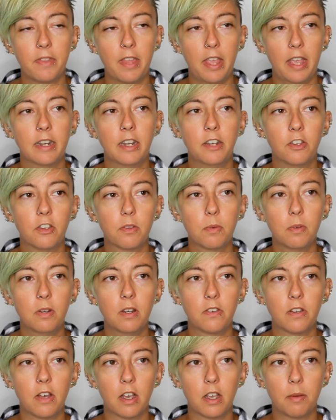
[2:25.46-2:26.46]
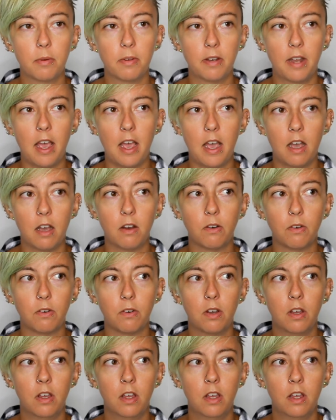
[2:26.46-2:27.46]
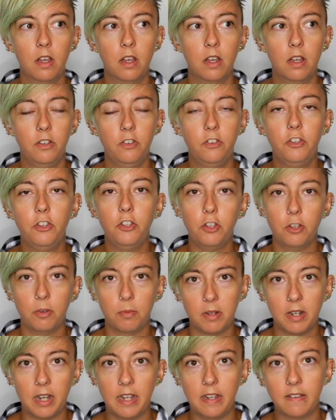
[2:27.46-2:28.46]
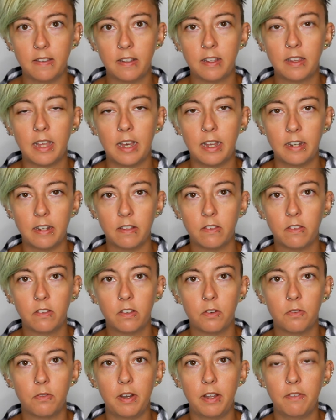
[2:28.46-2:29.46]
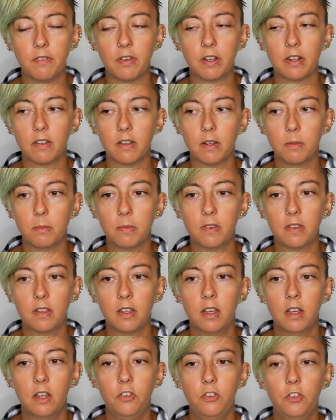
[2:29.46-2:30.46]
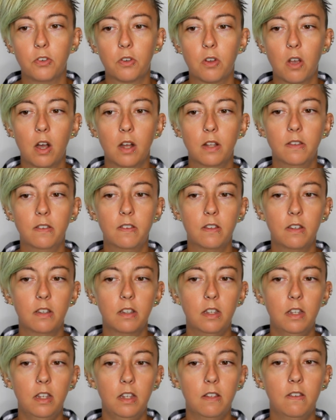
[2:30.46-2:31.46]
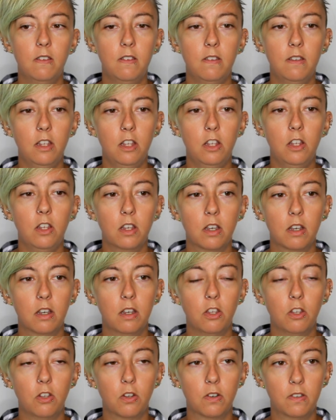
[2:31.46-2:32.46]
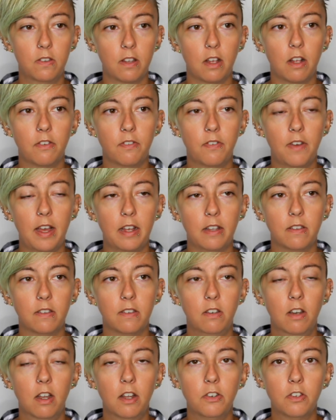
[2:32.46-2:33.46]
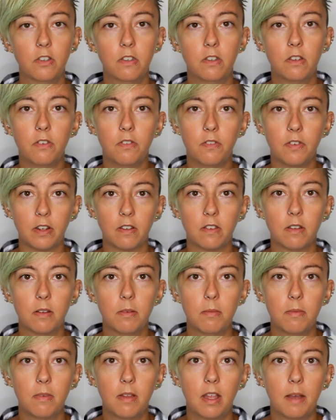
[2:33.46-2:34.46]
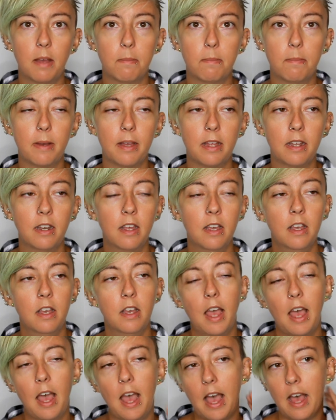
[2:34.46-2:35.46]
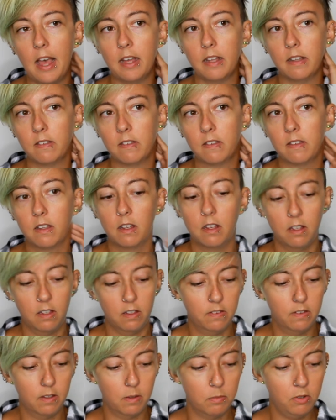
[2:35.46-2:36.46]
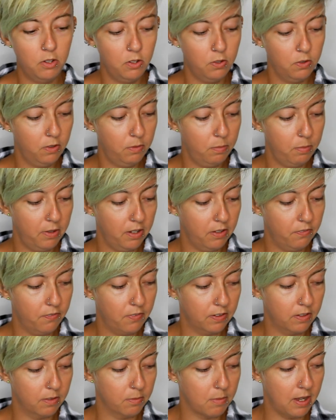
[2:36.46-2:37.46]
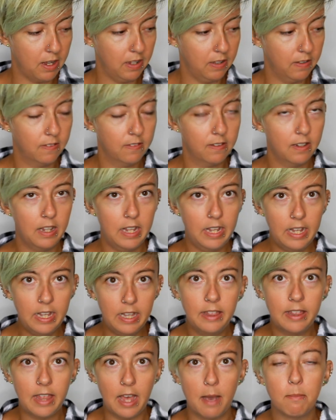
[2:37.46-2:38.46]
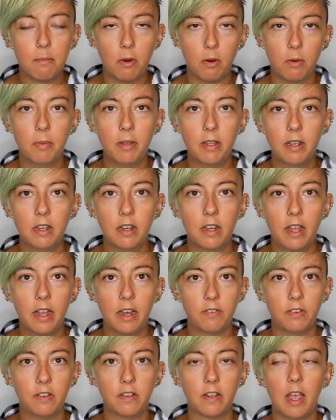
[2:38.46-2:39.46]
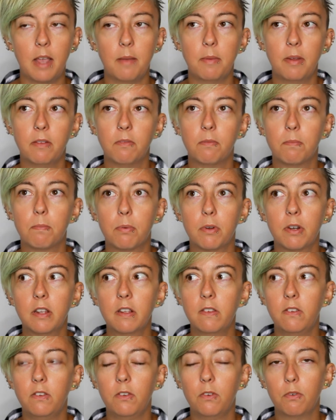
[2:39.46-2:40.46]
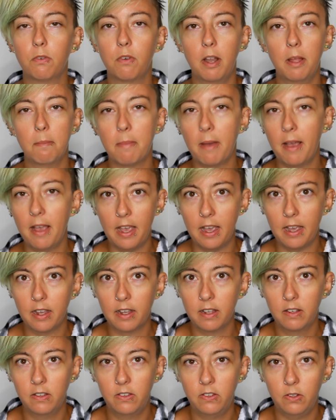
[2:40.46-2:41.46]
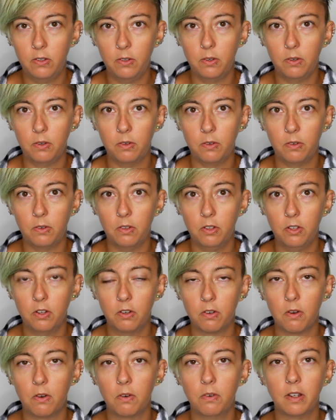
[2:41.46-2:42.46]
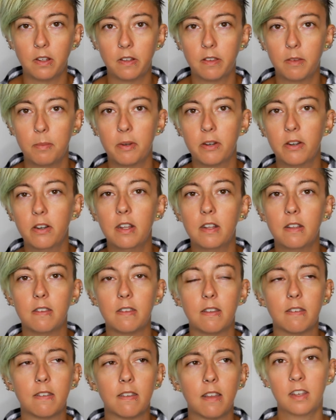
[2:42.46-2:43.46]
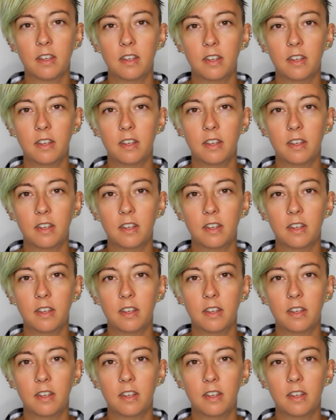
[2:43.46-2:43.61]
And I just want to talk about how dehumanizing that is to rape victims. To constantly see yourself as not just a victim, but as someone who is being victimized in that moment every time it brings you right back to your own experiences.